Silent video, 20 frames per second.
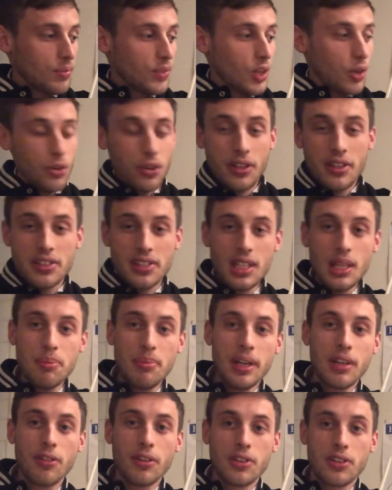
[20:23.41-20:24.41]
you can see
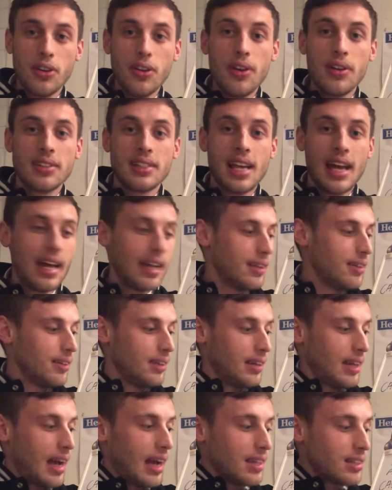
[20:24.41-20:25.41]
big returns, and
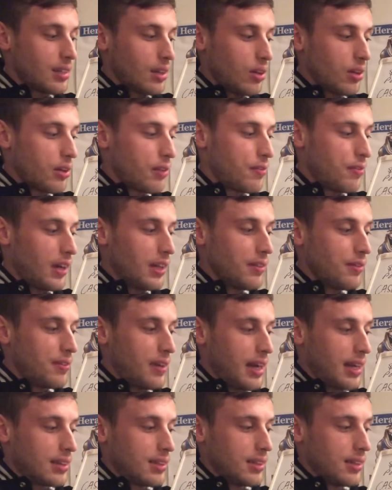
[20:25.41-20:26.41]
it has a lot of fun
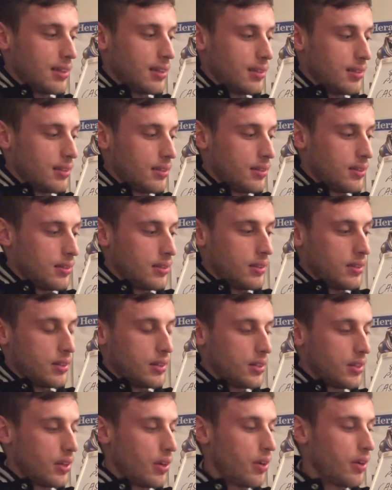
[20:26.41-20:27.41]
factor.
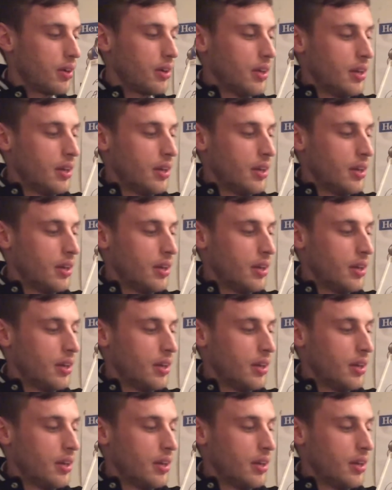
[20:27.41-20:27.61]
So